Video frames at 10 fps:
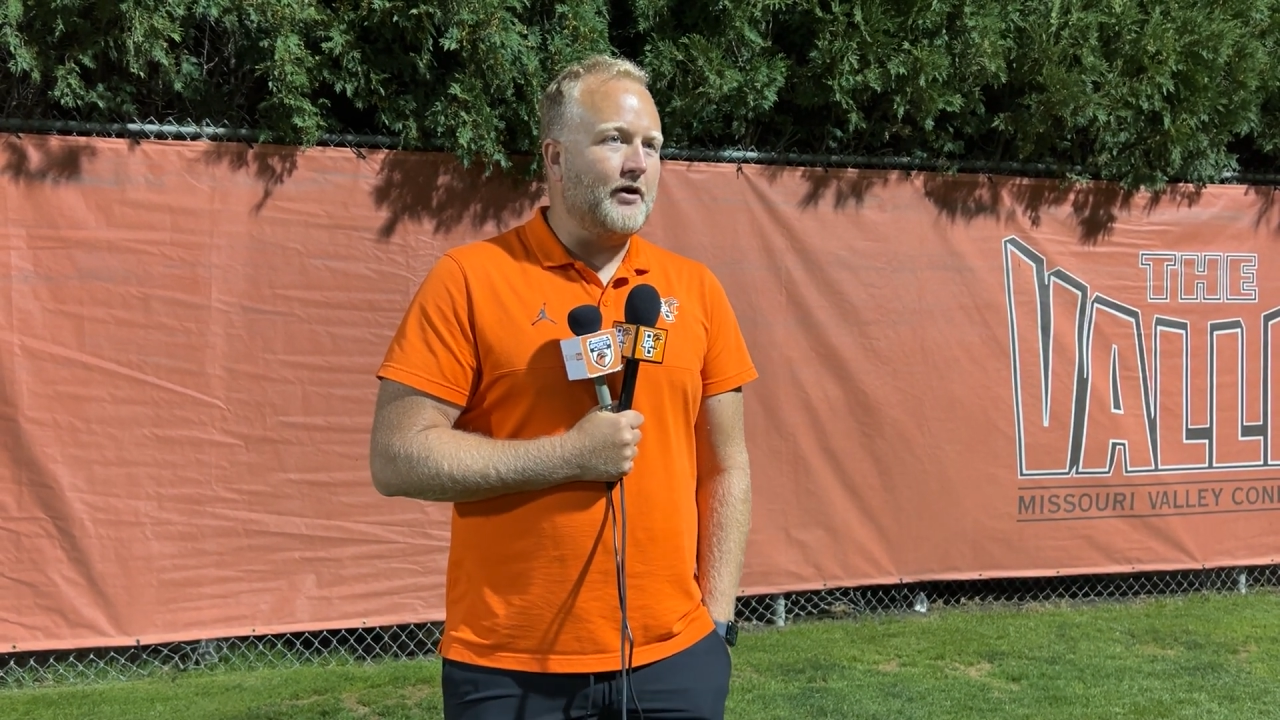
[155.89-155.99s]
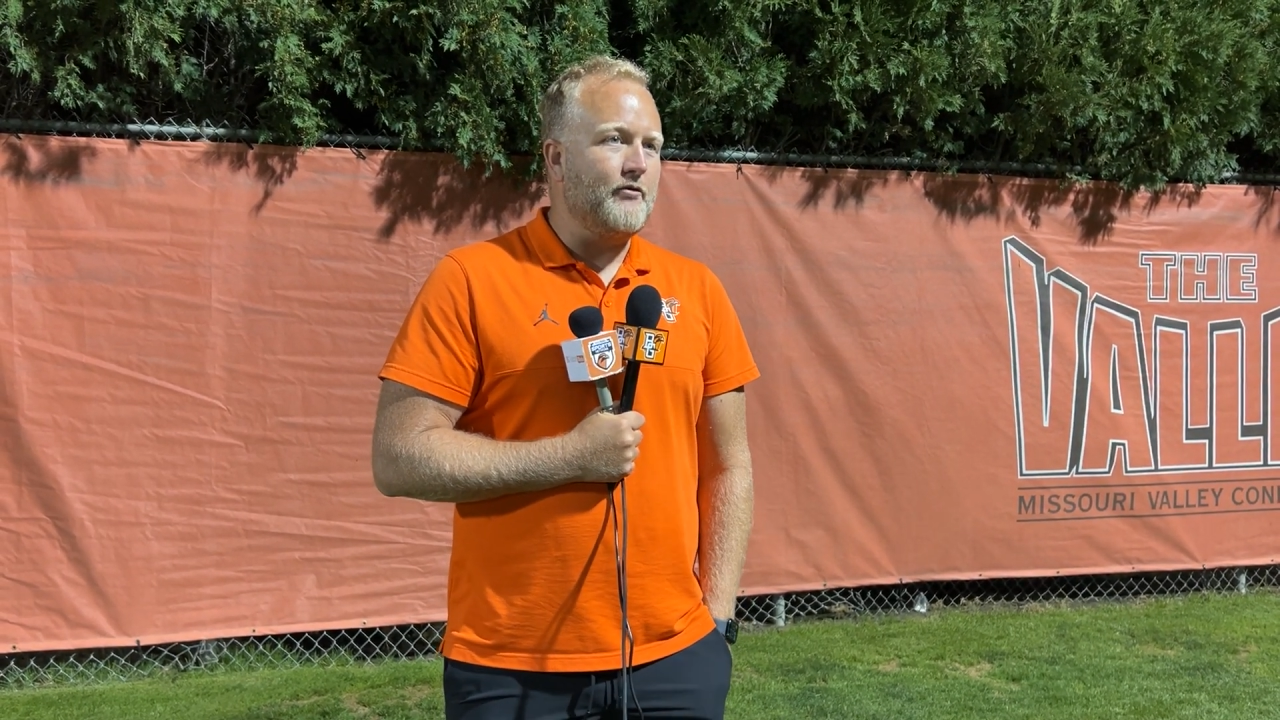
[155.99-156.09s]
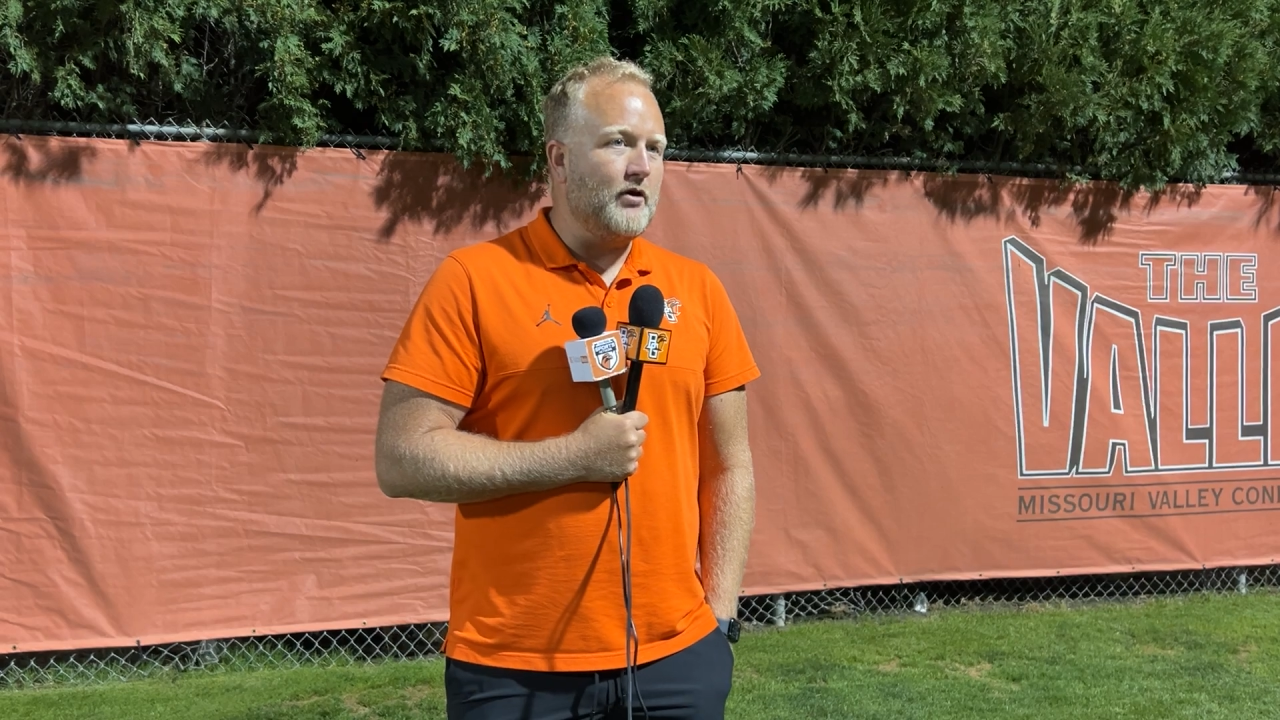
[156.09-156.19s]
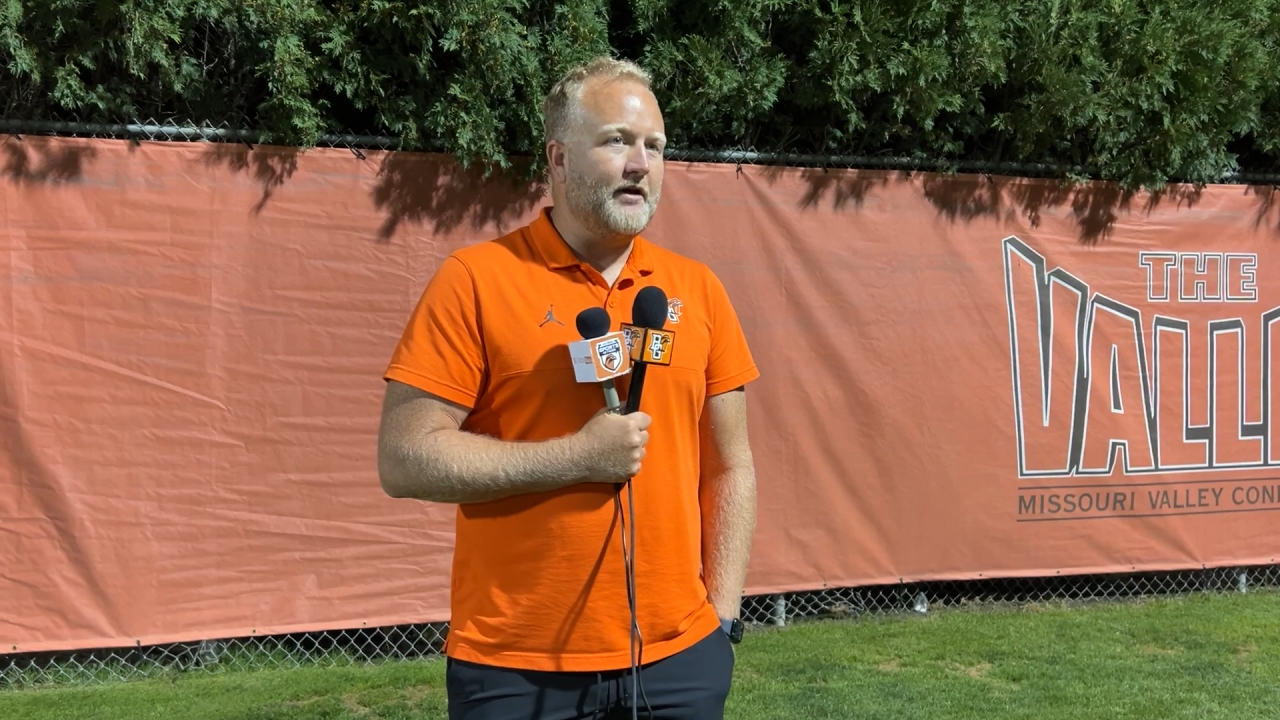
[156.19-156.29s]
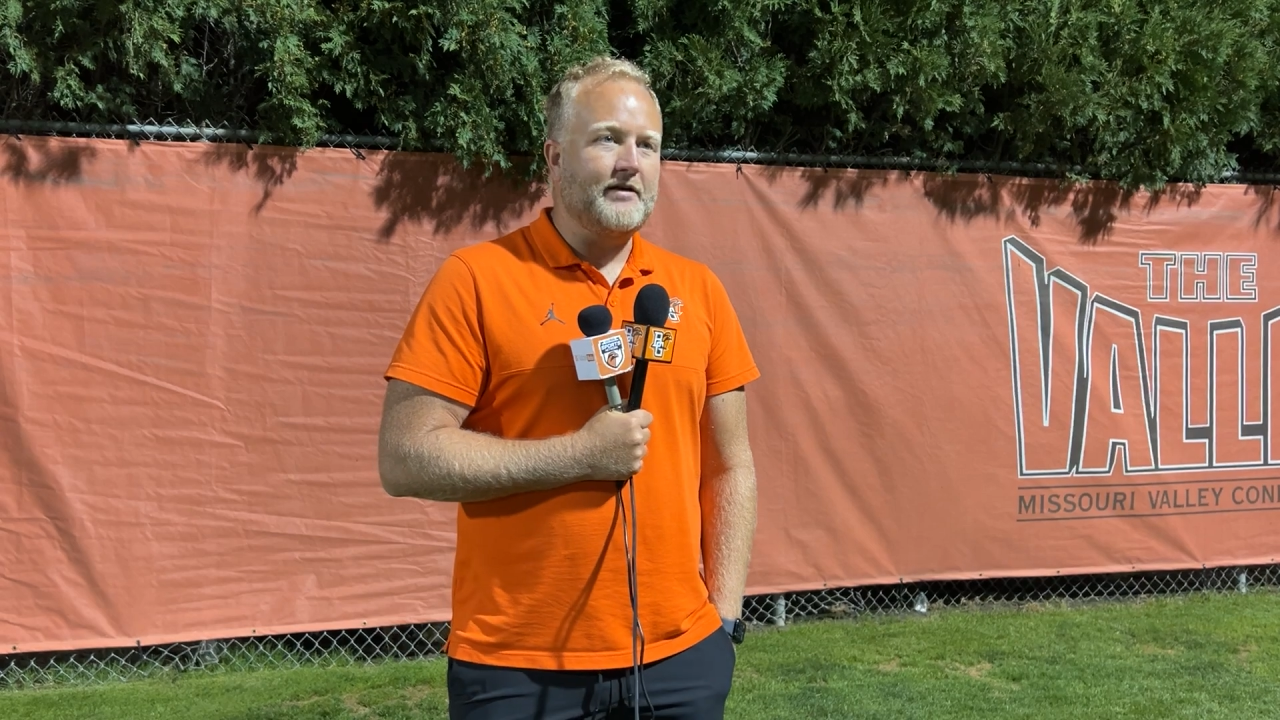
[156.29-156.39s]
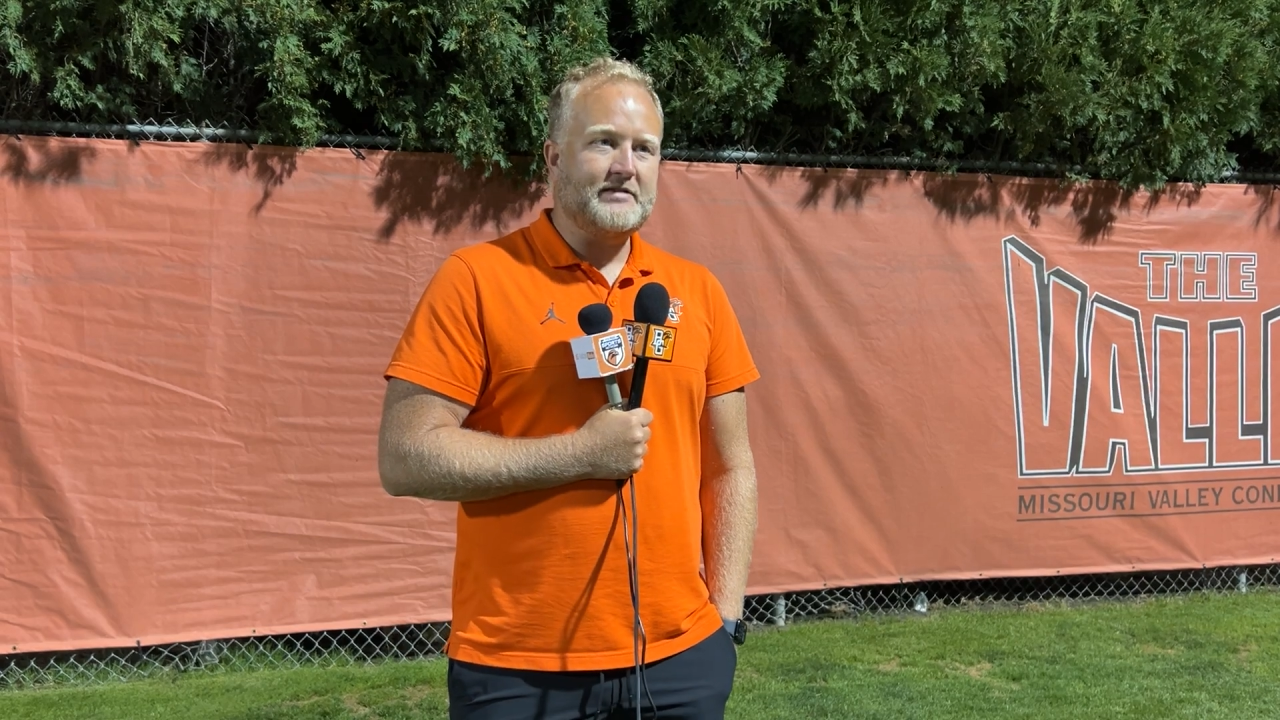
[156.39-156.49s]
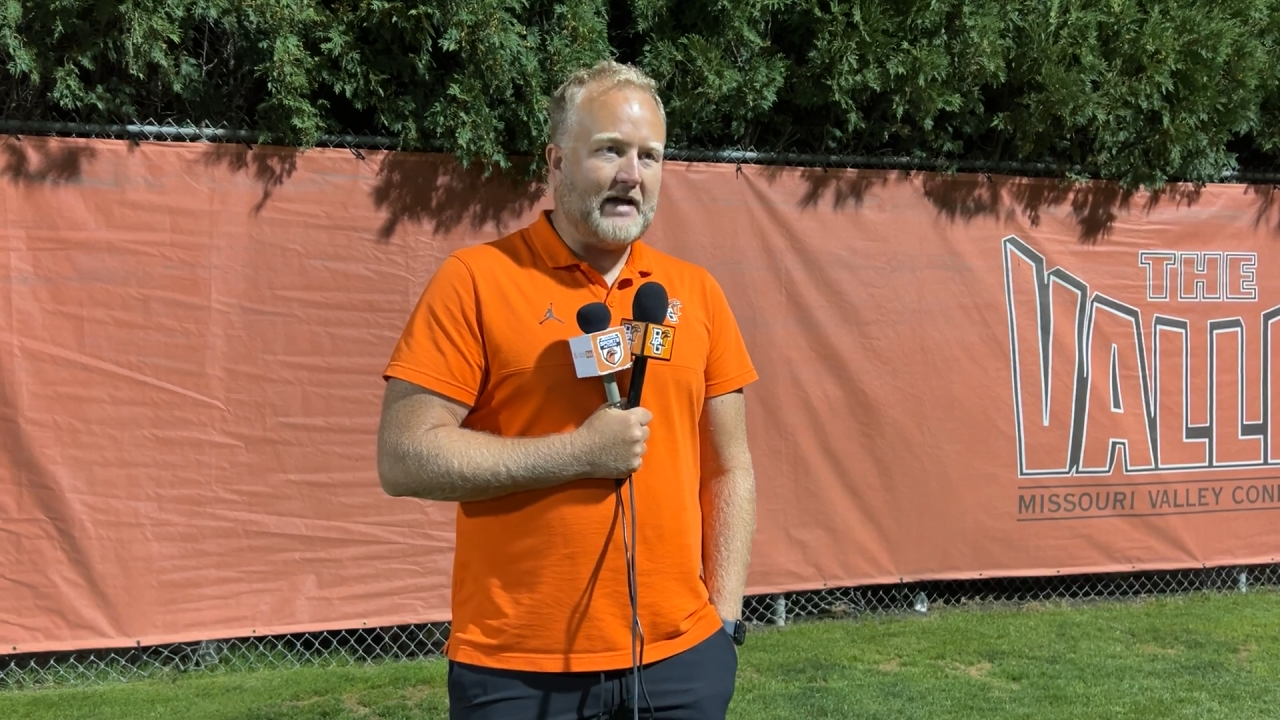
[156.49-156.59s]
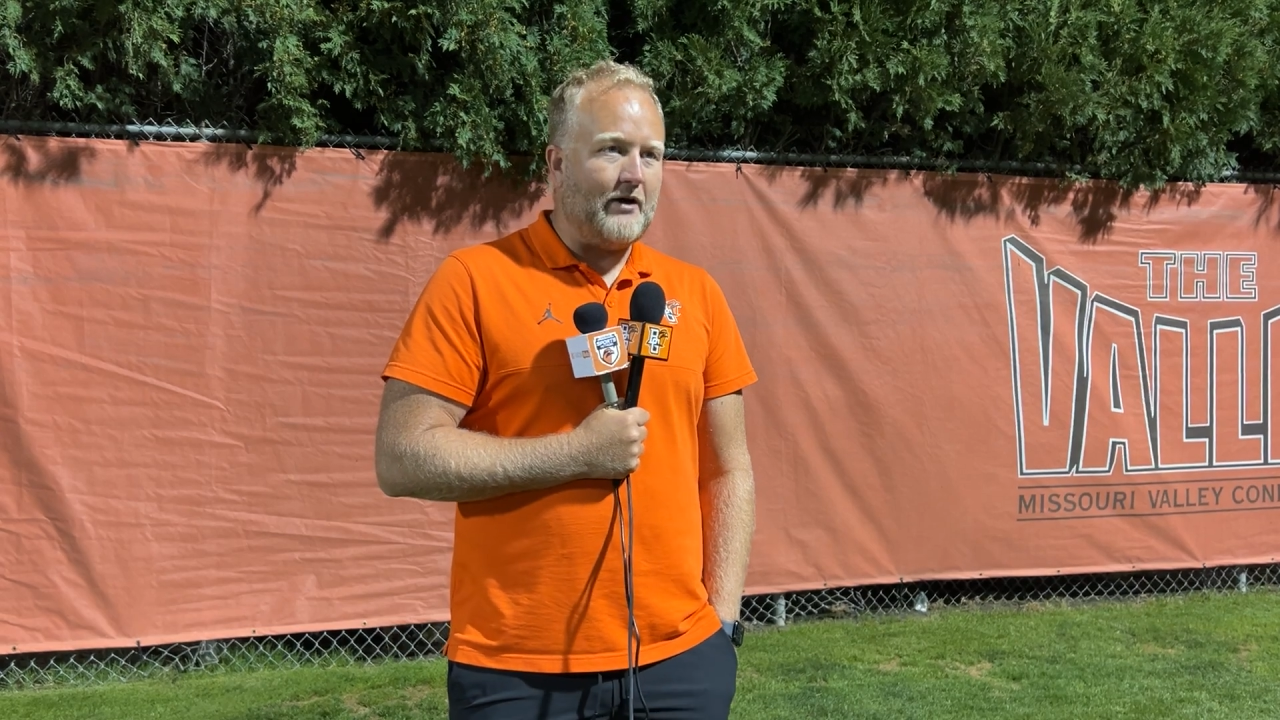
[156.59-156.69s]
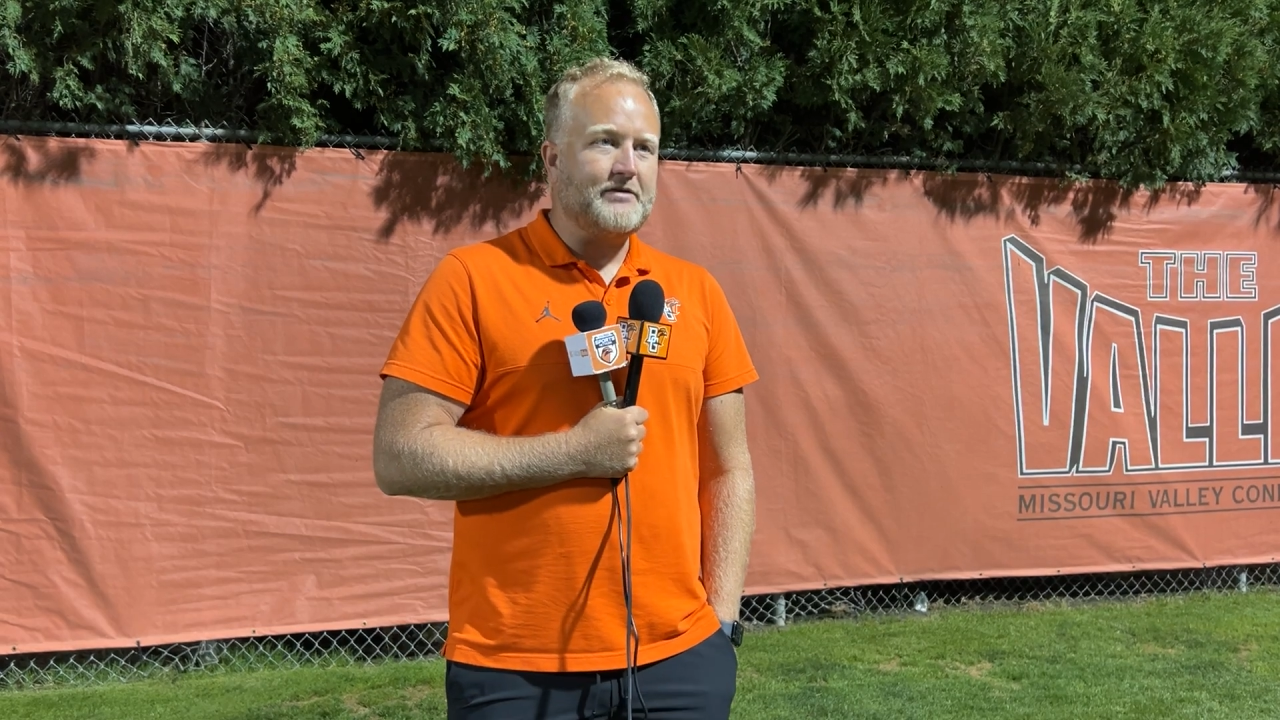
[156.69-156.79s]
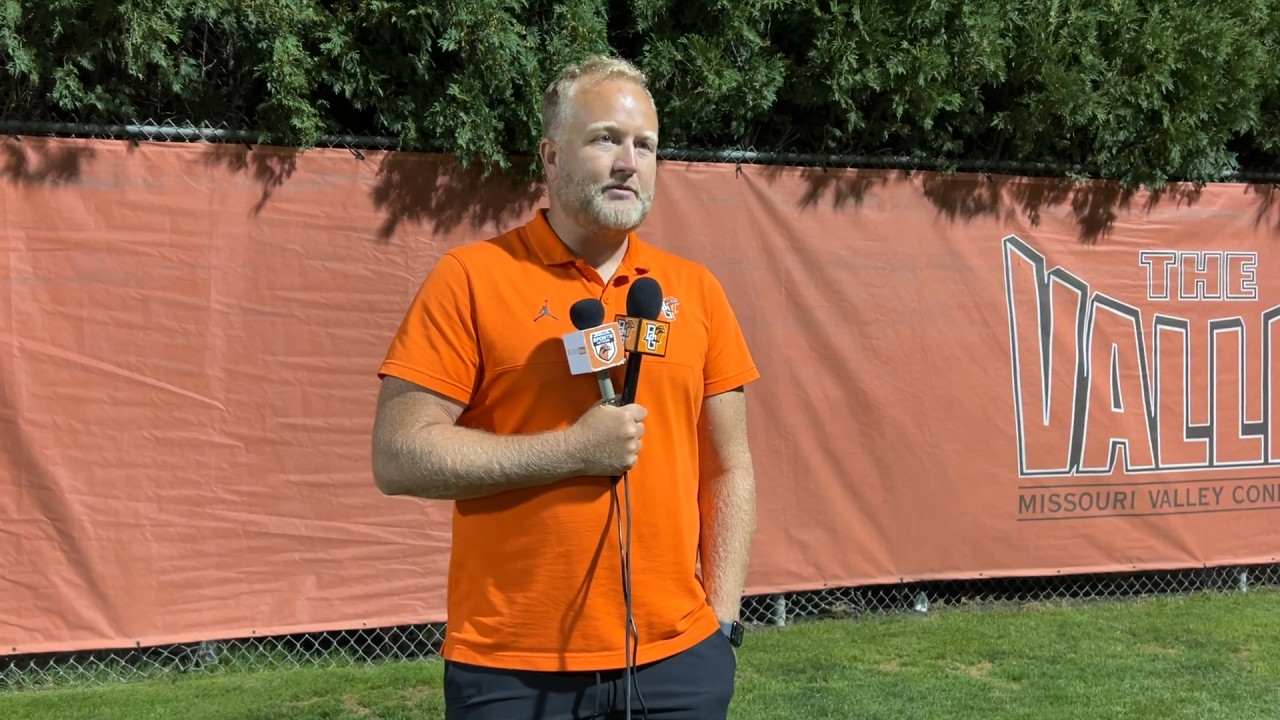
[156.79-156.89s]
really
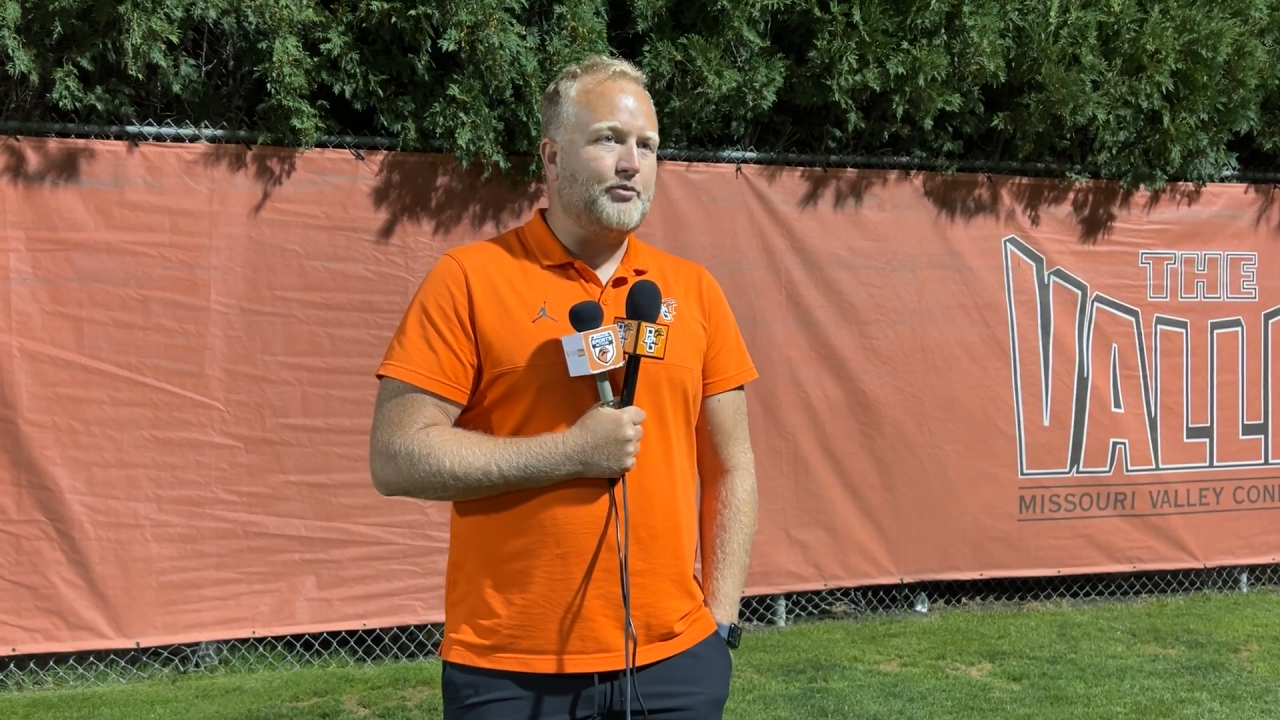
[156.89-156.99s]
talented